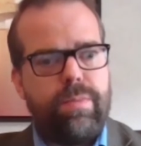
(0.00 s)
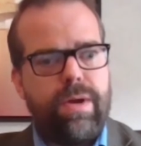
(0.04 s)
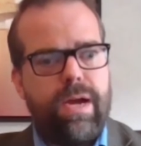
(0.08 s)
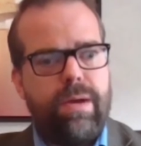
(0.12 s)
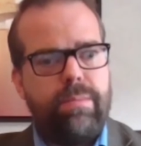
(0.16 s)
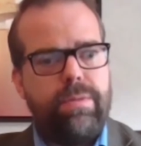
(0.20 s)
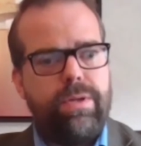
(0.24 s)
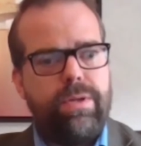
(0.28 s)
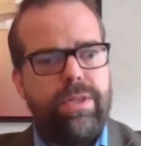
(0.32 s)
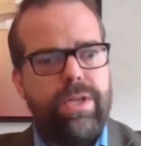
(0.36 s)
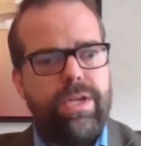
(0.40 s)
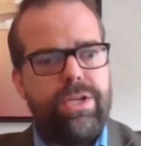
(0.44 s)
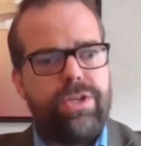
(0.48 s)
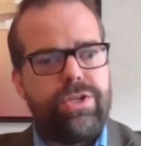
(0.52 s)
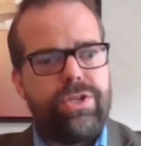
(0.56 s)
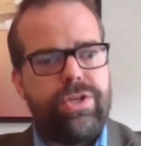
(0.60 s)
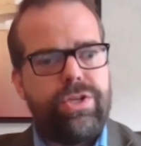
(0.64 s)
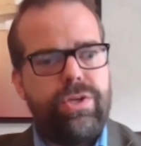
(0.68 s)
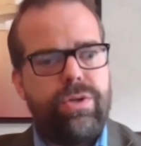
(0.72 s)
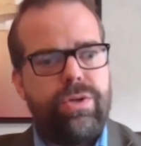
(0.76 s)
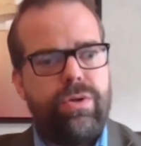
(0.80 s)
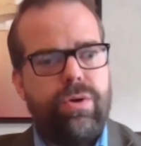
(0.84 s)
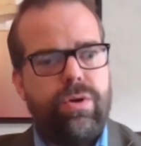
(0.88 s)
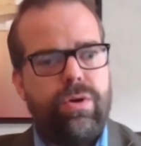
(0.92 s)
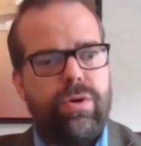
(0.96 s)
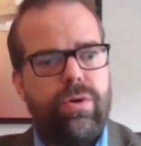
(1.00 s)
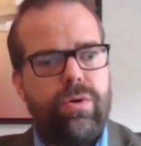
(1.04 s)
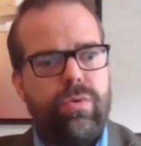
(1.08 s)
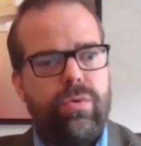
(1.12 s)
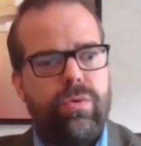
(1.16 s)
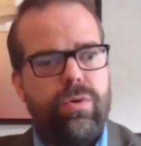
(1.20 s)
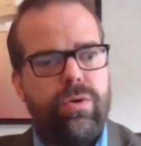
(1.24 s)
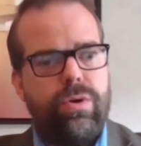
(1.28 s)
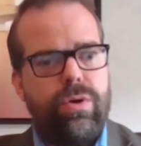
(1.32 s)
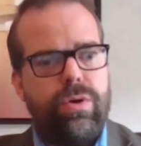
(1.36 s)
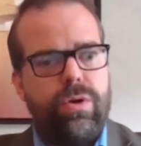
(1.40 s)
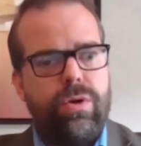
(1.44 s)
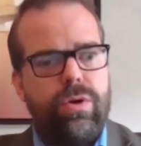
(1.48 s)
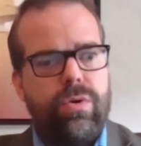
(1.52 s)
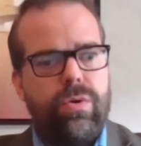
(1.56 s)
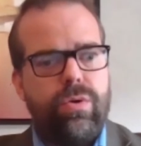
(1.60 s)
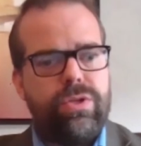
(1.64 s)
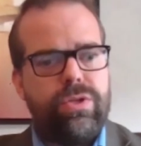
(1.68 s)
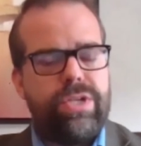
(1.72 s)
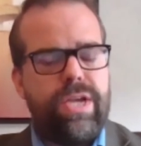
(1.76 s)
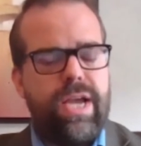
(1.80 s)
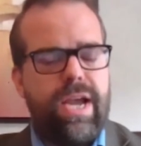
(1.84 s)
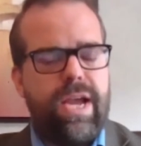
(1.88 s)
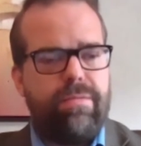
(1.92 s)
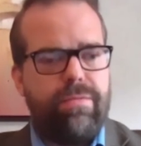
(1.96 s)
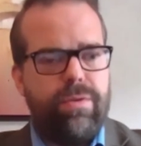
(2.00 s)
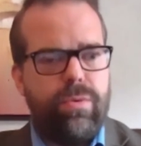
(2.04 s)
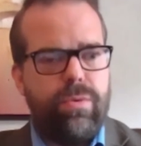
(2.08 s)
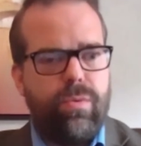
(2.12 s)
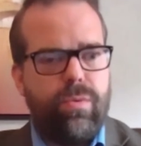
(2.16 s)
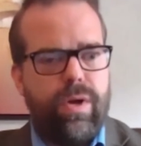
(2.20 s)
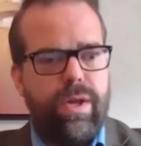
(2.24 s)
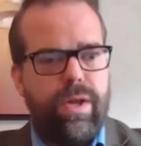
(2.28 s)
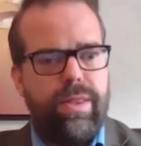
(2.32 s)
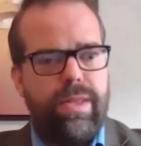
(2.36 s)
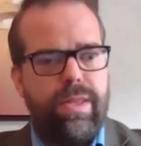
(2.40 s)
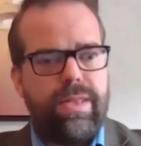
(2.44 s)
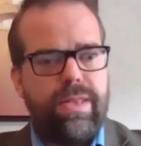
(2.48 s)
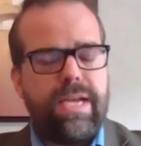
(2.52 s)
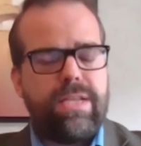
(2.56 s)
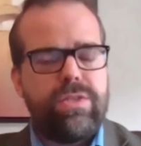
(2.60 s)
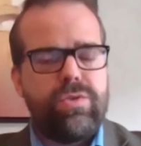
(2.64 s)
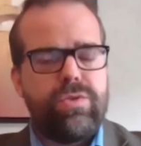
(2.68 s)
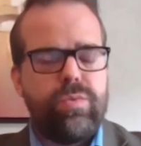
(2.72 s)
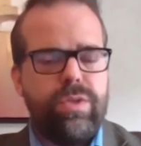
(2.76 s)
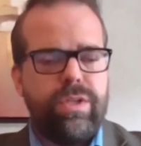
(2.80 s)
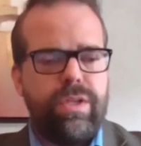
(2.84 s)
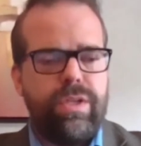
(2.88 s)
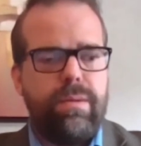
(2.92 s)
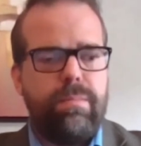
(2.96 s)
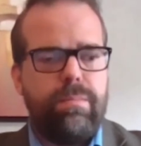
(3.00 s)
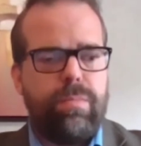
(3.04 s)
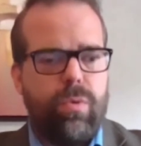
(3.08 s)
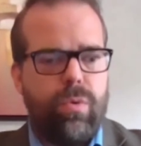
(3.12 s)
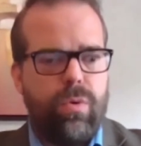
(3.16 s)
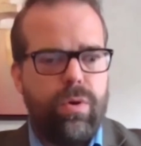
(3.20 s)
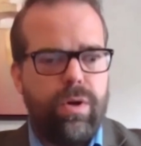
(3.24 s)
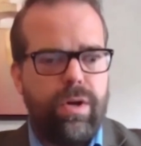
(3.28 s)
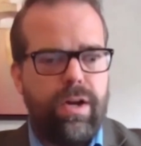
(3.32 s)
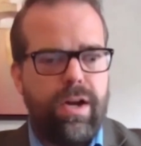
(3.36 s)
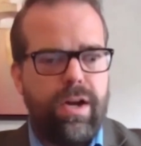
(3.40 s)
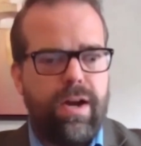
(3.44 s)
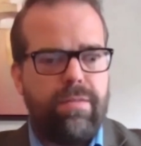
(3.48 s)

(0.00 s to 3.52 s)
population or to everyone, that's really important